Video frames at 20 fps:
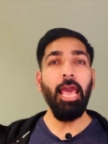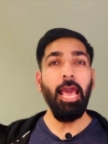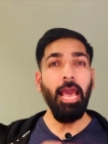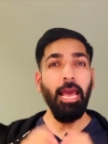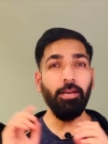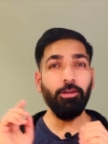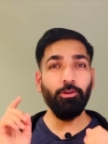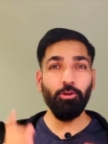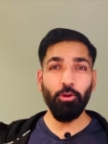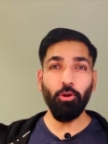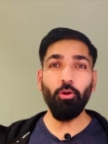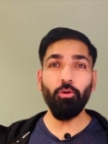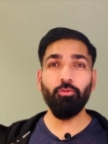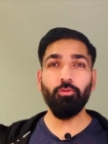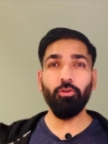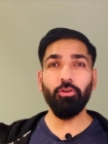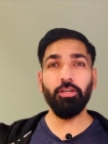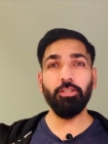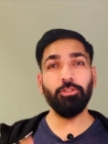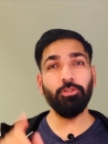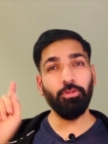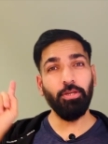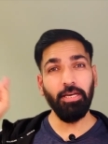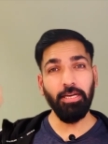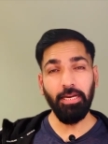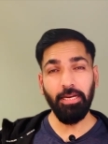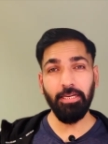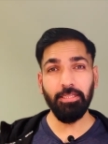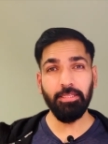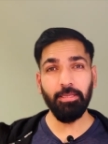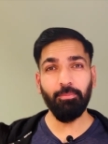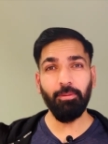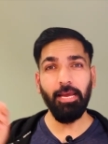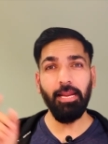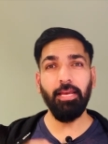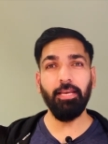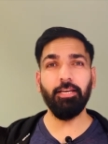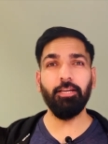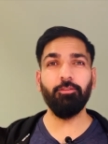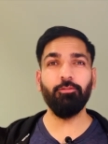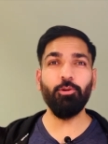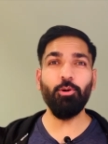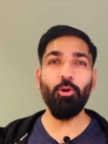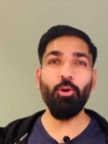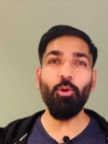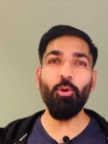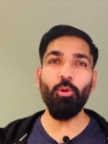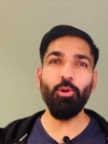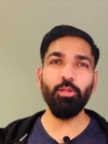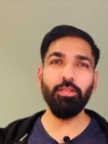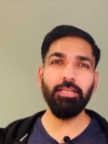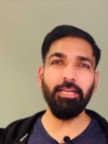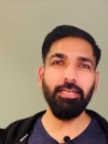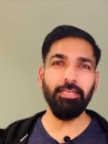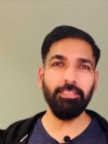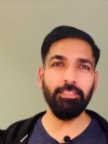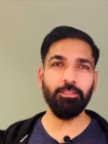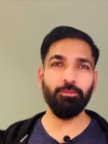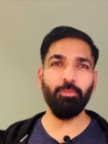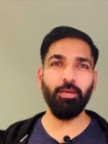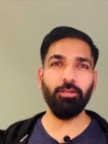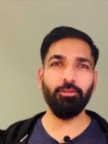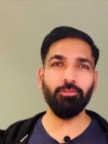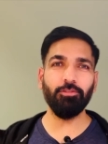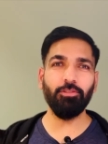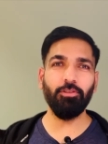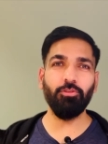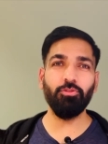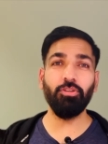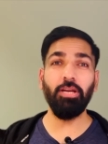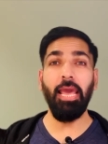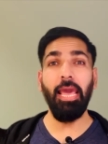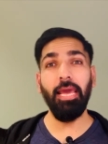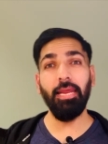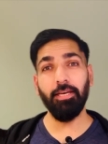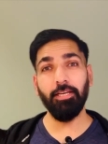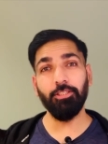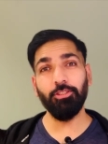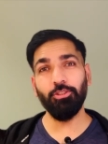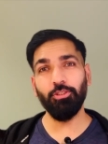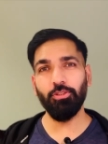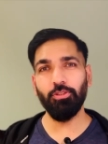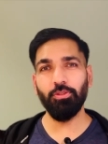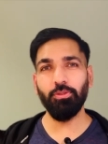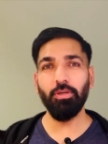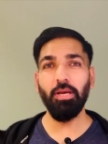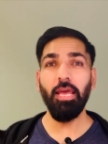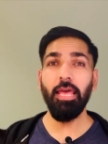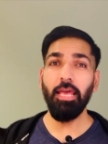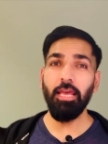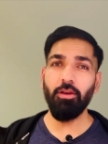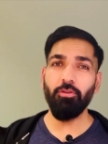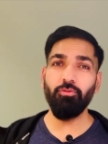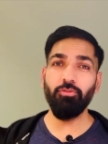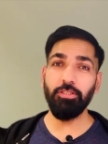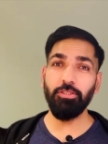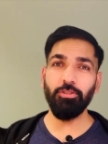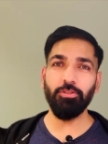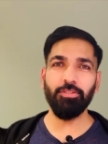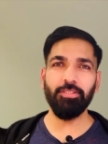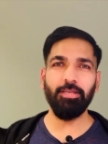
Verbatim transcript: and don't forget to hit the bell icon for all the latest Microsoft and Azure videos and